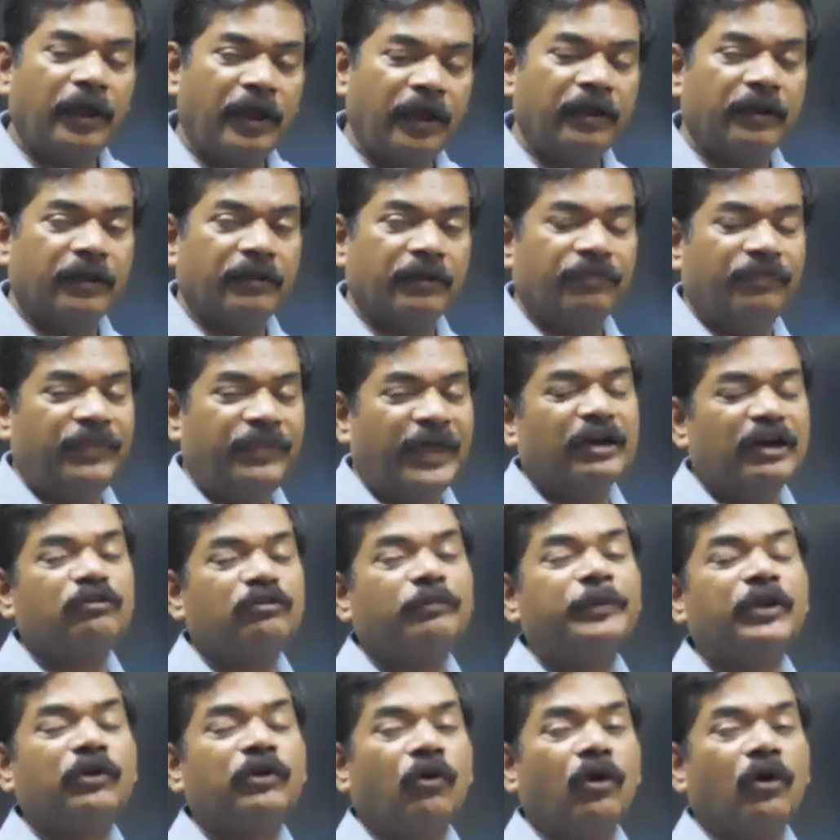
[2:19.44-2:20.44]
And
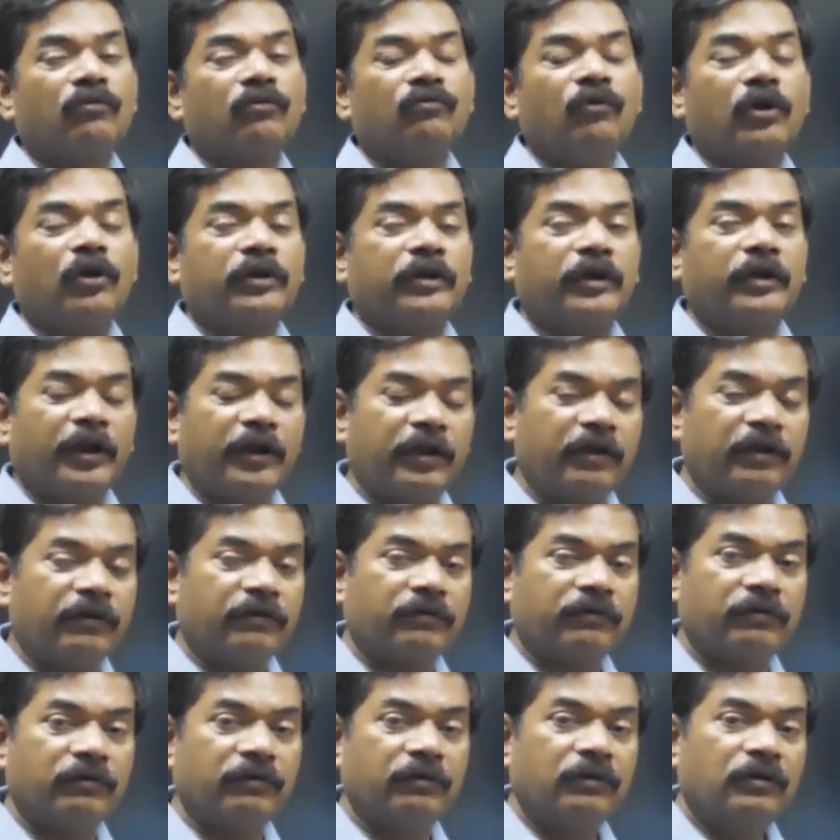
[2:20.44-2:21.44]
that will be called what?
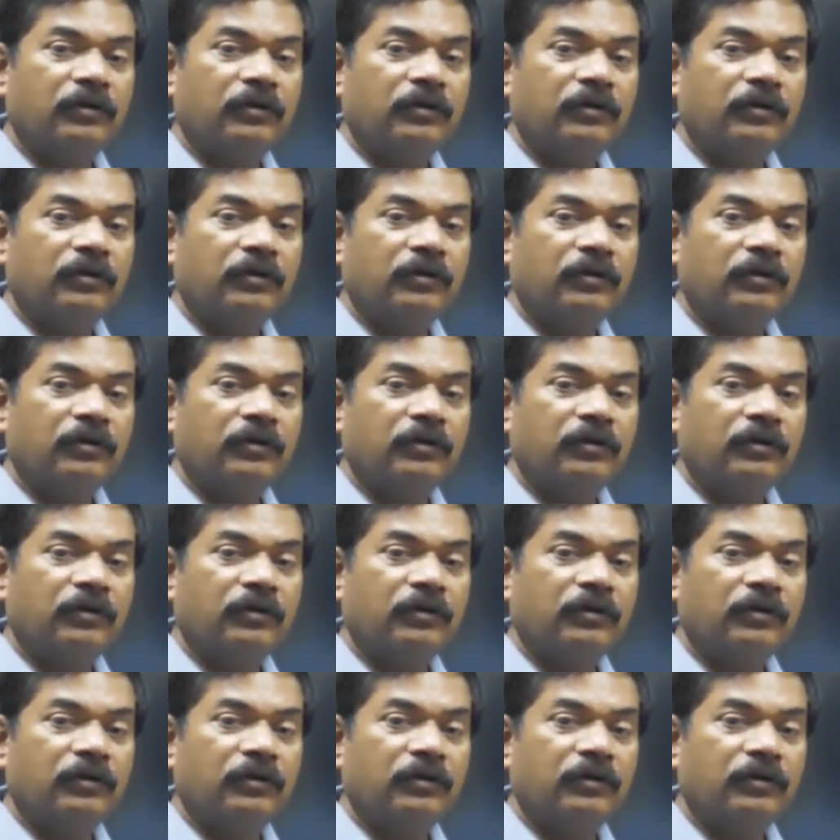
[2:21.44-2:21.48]
Current.